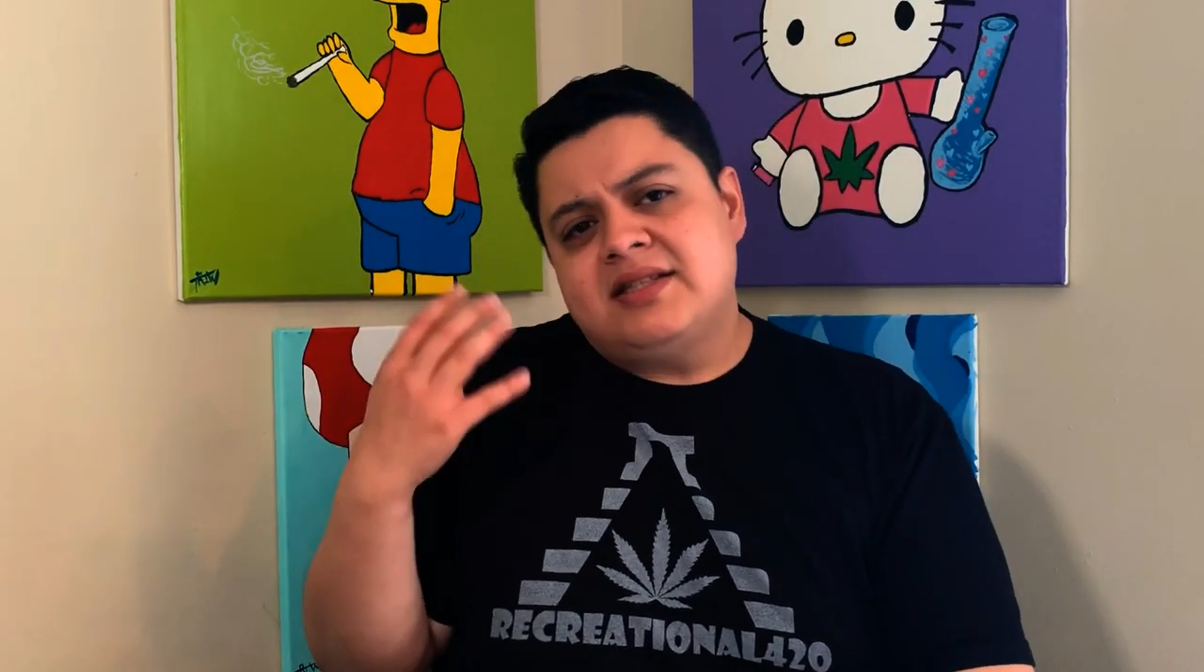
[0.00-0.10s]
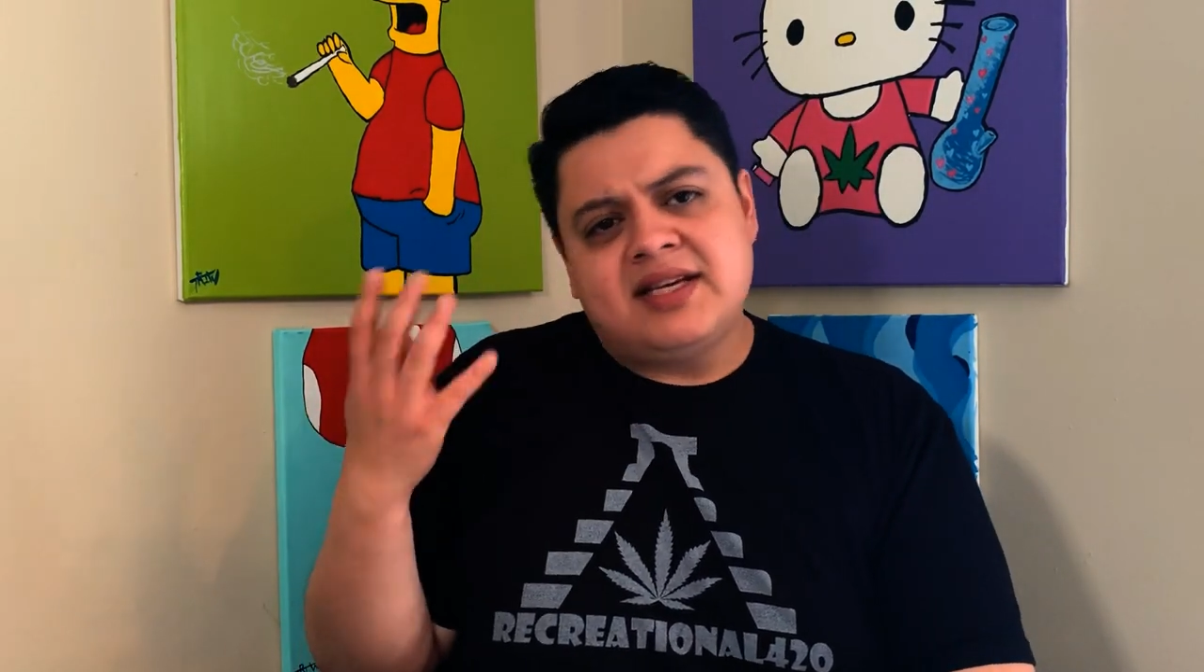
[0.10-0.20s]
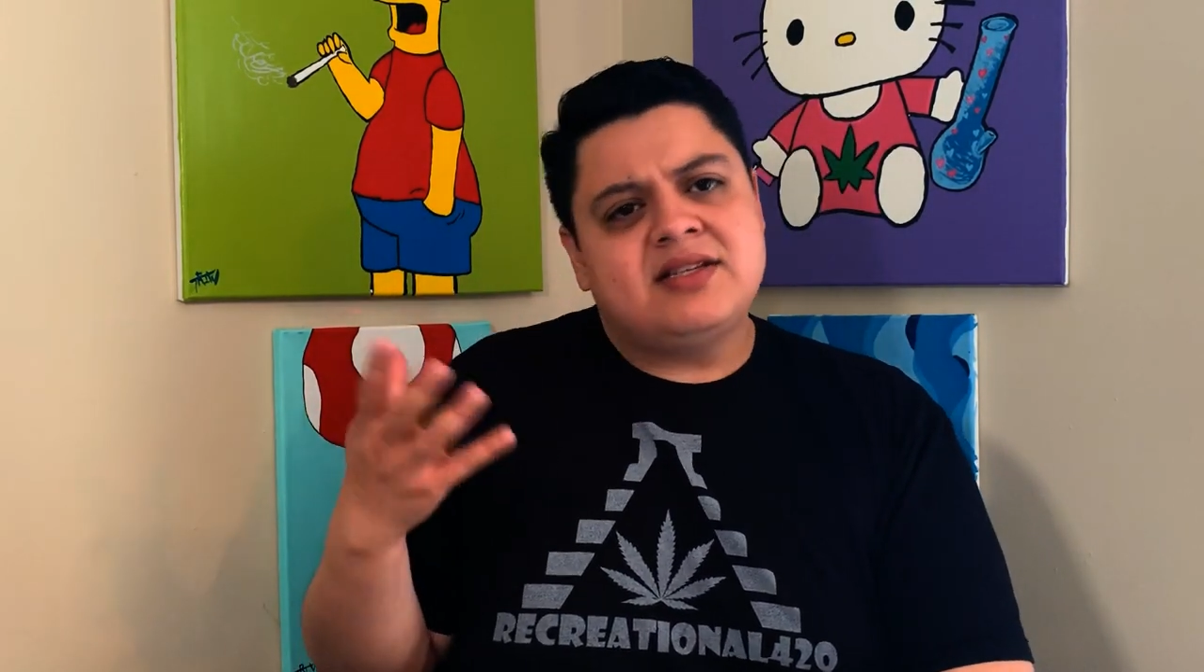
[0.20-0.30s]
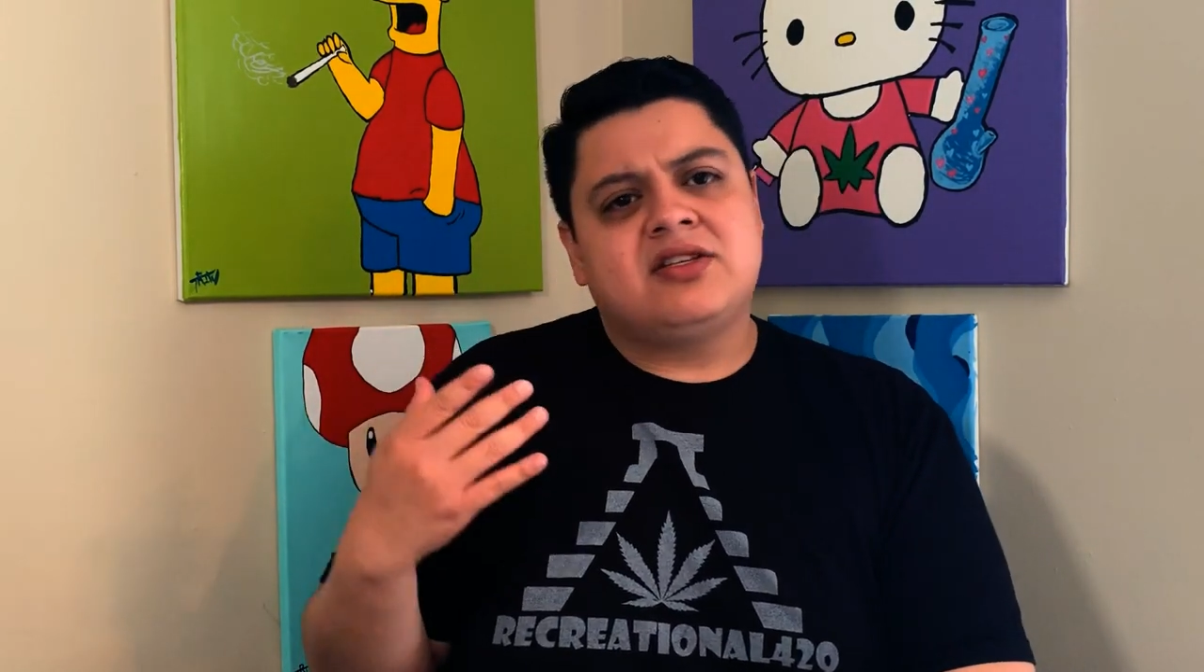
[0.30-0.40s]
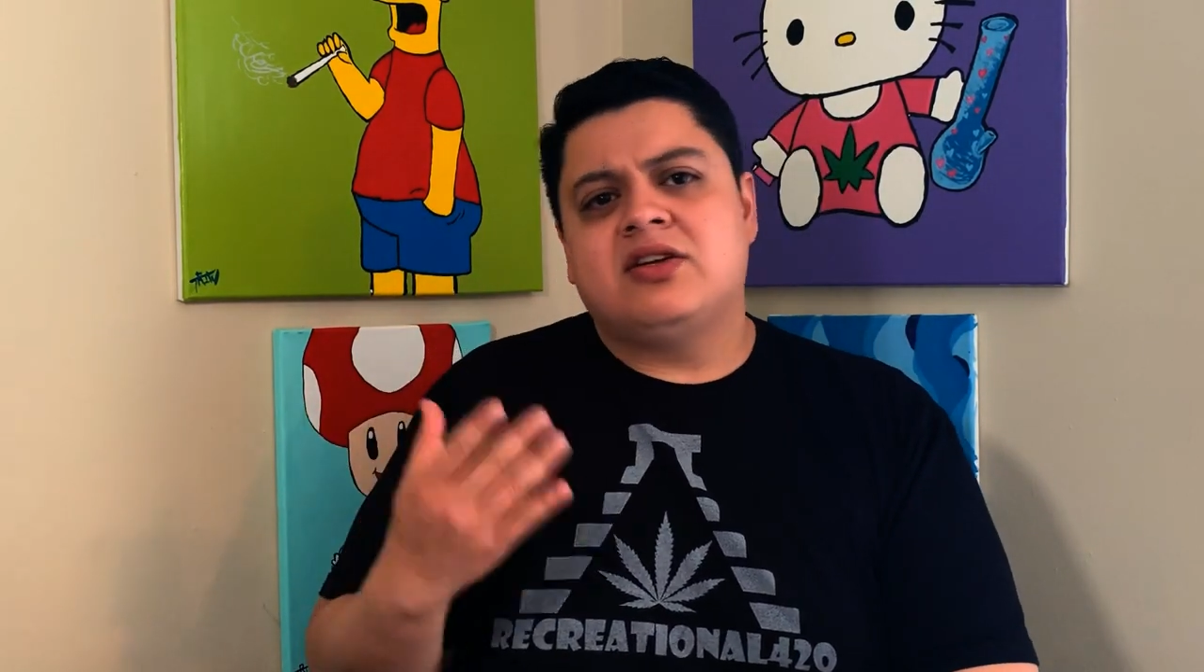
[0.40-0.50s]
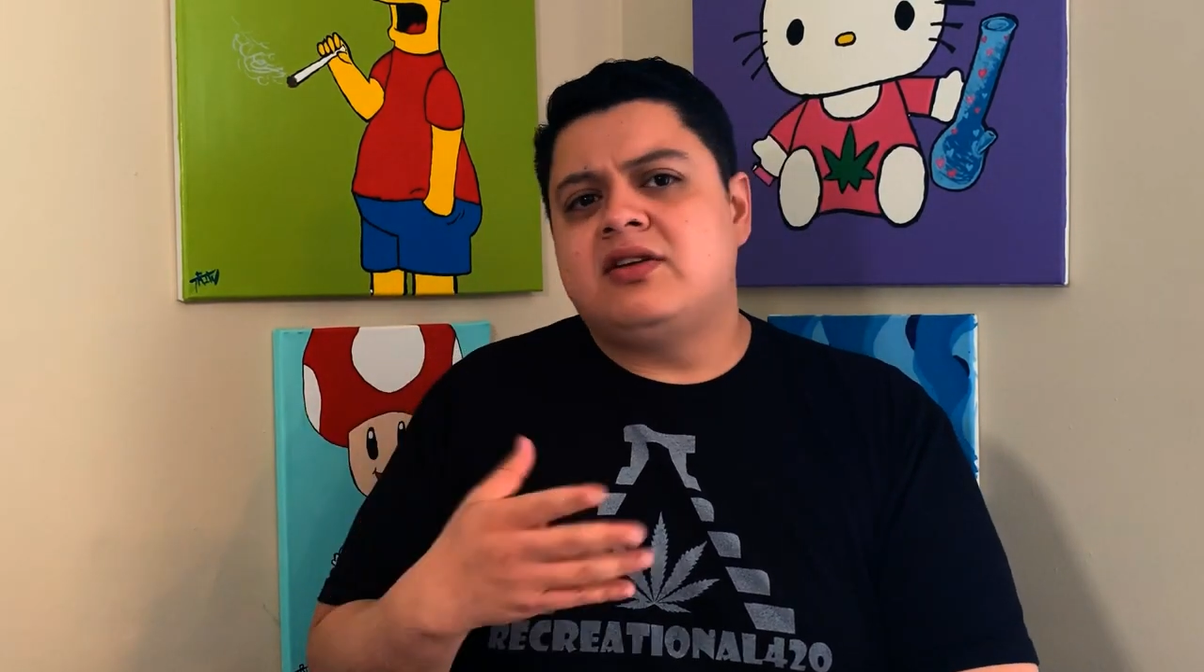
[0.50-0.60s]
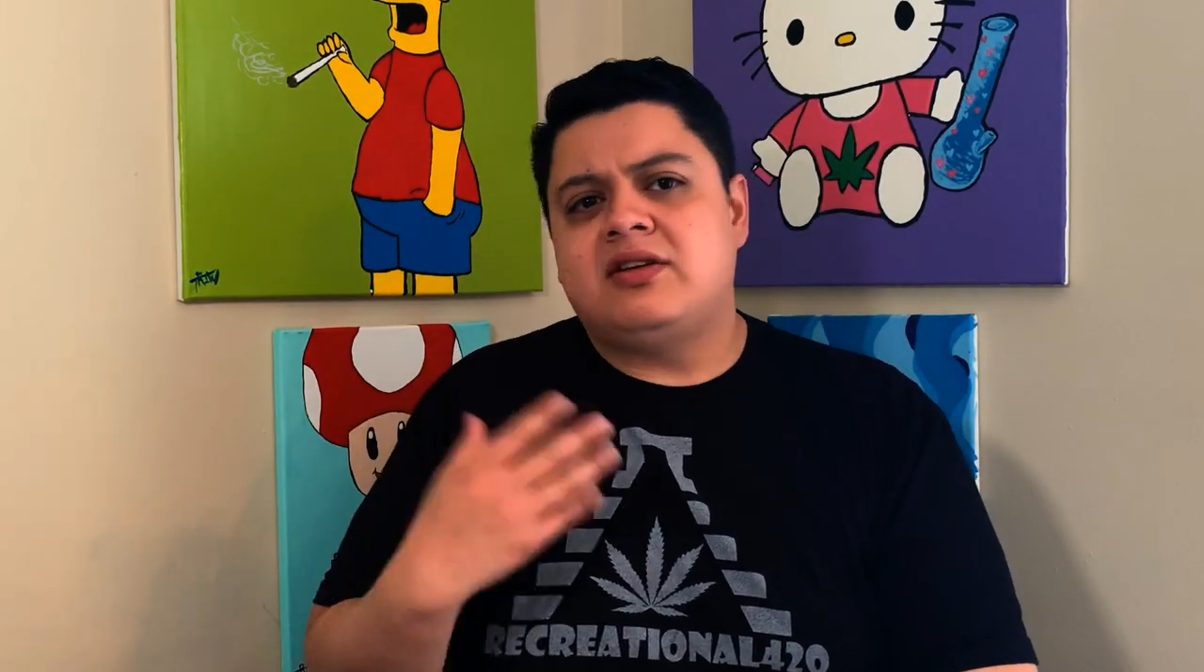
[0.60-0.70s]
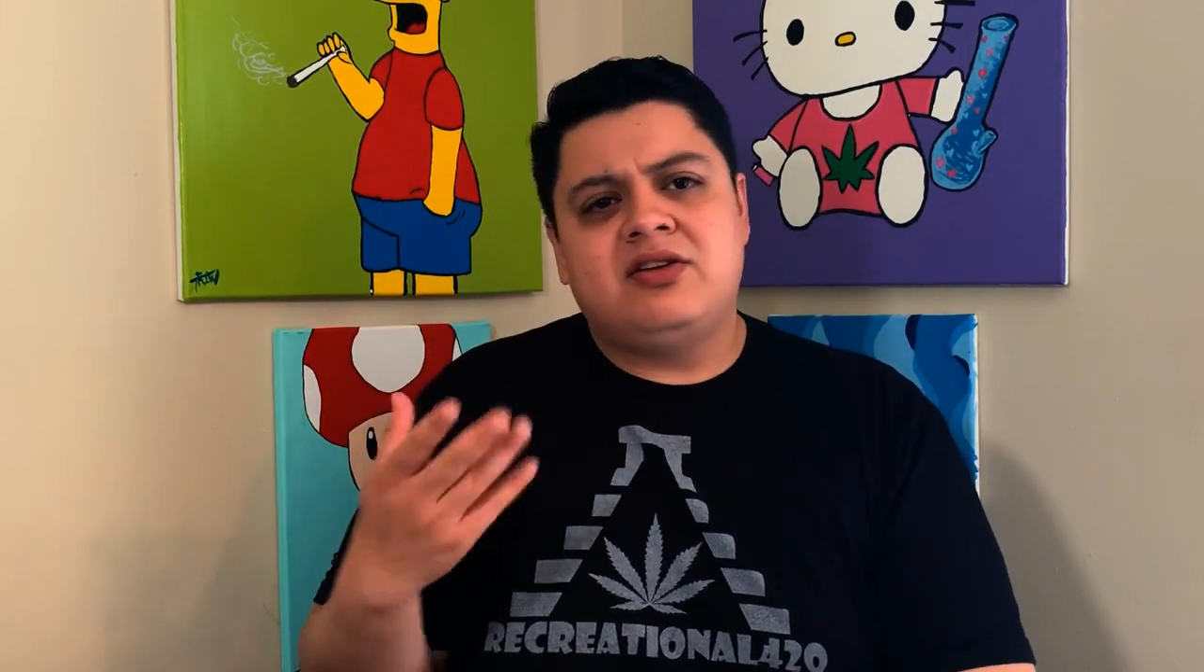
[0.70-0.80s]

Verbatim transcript: it tastes good